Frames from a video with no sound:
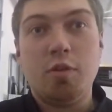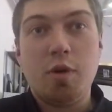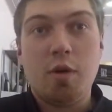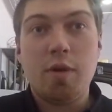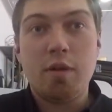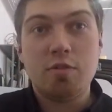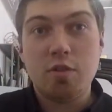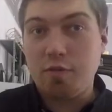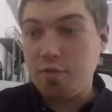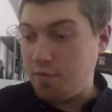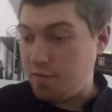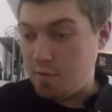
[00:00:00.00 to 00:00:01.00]
all the way around. So
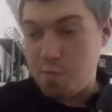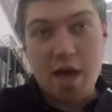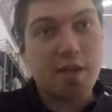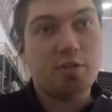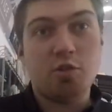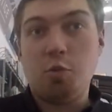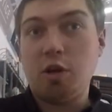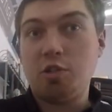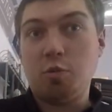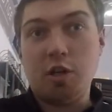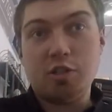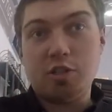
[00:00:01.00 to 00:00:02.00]
if a passenger
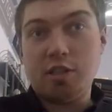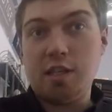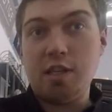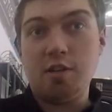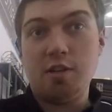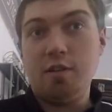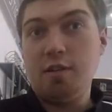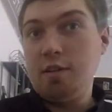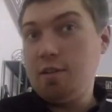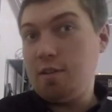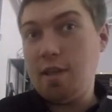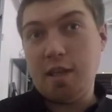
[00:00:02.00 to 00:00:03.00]
wants to watch a skier,
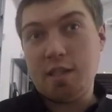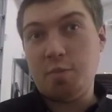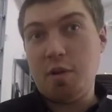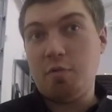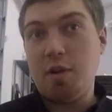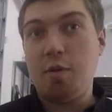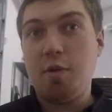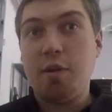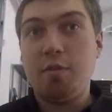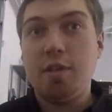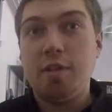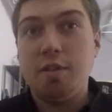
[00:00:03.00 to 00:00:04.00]
they can spin right around.